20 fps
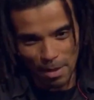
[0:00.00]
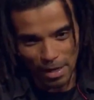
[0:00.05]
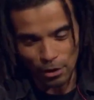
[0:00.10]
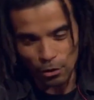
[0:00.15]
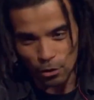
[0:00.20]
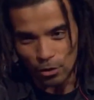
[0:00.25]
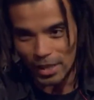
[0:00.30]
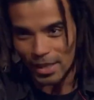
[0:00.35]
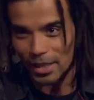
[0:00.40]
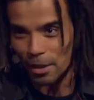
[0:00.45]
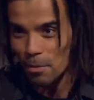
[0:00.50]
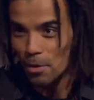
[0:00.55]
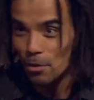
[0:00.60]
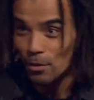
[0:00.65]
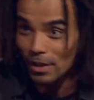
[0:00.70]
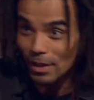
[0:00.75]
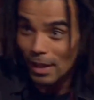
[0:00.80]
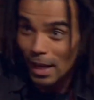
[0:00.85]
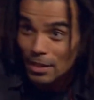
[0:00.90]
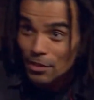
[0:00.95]
Bengali
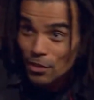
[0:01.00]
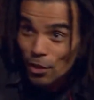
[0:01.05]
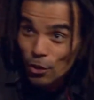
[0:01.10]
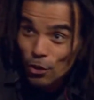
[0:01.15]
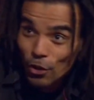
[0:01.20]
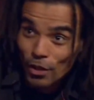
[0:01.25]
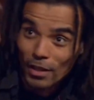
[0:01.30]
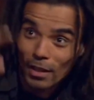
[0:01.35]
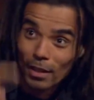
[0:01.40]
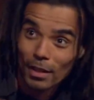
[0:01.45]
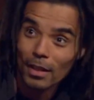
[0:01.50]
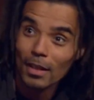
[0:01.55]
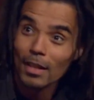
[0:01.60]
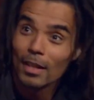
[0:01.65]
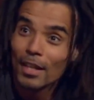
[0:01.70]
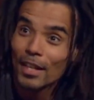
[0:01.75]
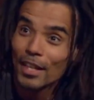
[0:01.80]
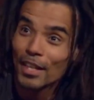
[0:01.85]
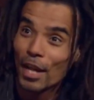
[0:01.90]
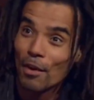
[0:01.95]
community that has to look at
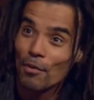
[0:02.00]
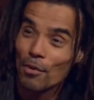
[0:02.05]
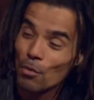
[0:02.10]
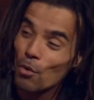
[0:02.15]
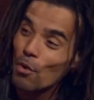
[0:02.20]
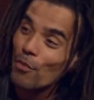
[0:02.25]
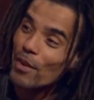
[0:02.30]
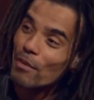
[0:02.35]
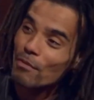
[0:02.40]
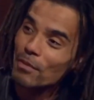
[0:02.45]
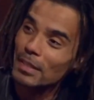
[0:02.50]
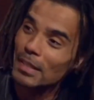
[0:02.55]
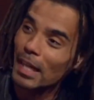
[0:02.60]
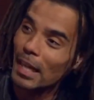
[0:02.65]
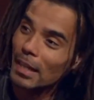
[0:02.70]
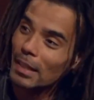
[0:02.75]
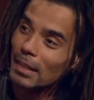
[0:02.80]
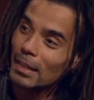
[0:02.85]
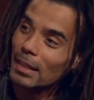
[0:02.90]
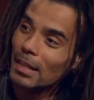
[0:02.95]
Canary Wharf every
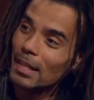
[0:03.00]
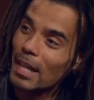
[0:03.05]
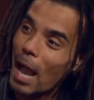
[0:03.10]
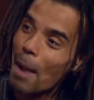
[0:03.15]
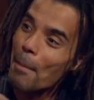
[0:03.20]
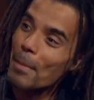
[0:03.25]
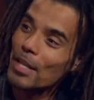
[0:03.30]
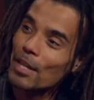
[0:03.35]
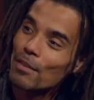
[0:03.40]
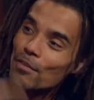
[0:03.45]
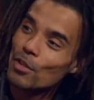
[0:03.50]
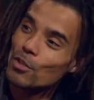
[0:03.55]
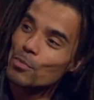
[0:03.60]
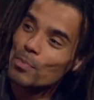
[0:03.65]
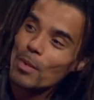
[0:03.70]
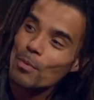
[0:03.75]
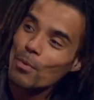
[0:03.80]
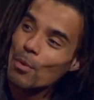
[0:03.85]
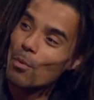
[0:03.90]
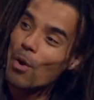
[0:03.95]
day, how many of those
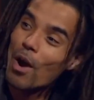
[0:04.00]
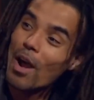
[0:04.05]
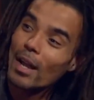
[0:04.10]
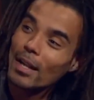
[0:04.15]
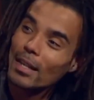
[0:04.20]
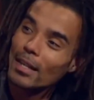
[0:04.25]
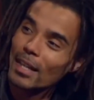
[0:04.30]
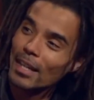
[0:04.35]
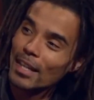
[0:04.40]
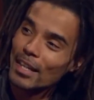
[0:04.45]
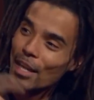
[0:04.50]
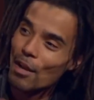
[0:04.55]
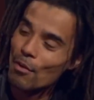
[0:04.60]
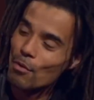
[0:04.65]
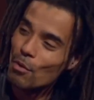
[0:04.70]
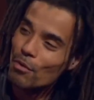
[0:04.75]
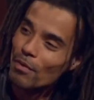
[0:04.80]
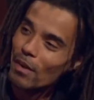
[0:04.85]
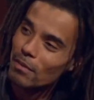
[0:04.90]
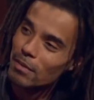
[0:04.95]
people work in Canary
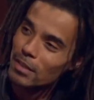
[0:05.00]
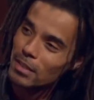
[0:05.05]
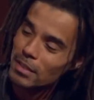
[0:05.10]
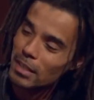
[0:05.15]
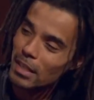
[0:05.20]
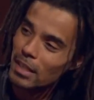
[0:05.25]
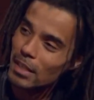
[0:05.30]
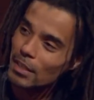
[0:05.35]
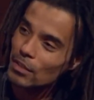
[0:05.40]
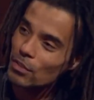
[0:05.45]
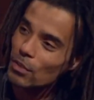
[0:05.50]
Wharf other than to clean